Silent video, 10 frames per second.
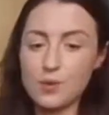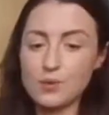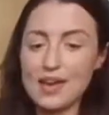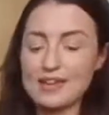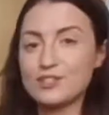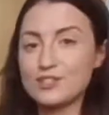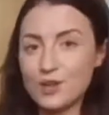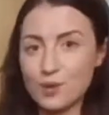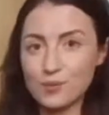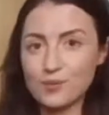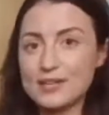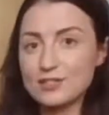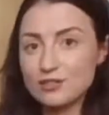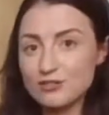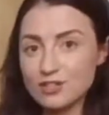Okay, so
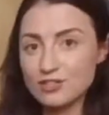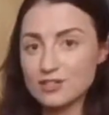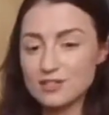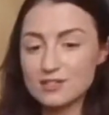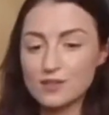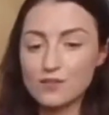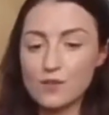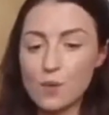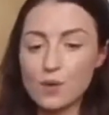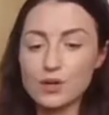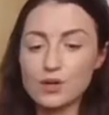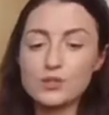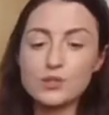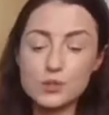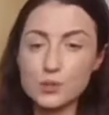instructions for
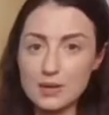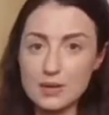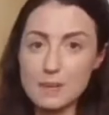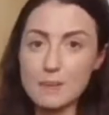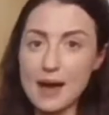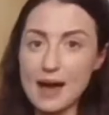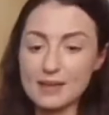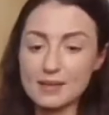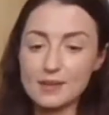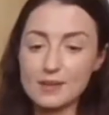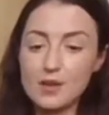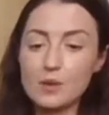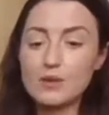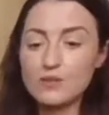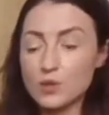story bag.
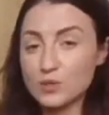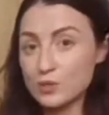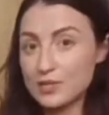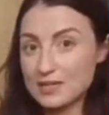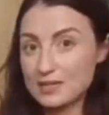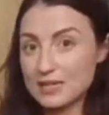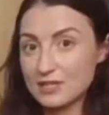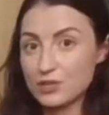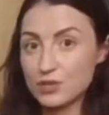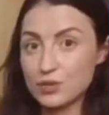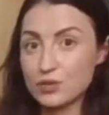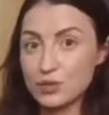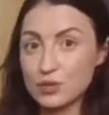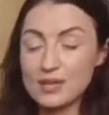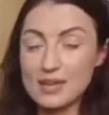We've also sent these to
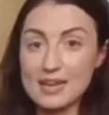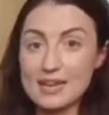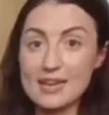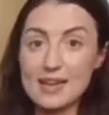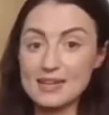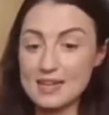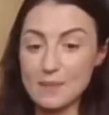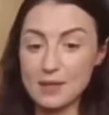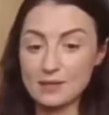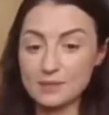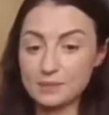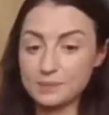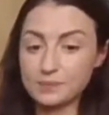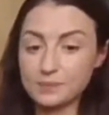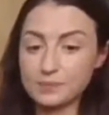you in an email.
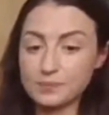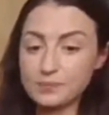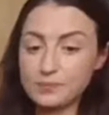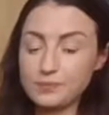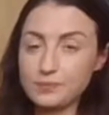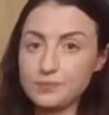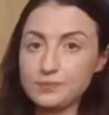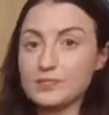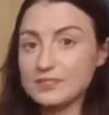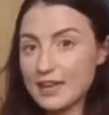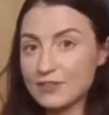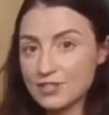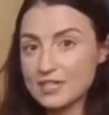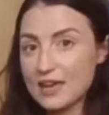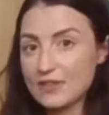Gather
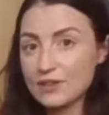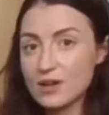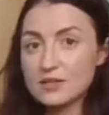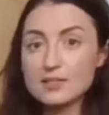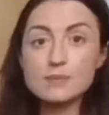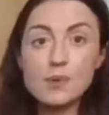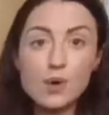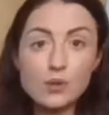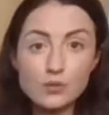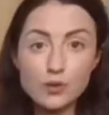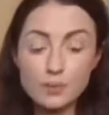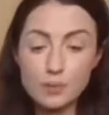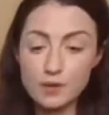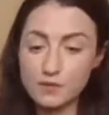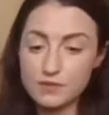together a small group
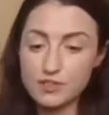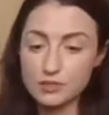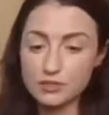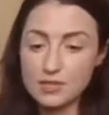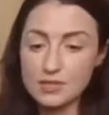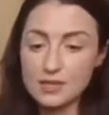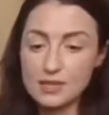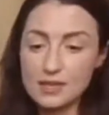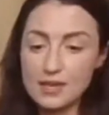of children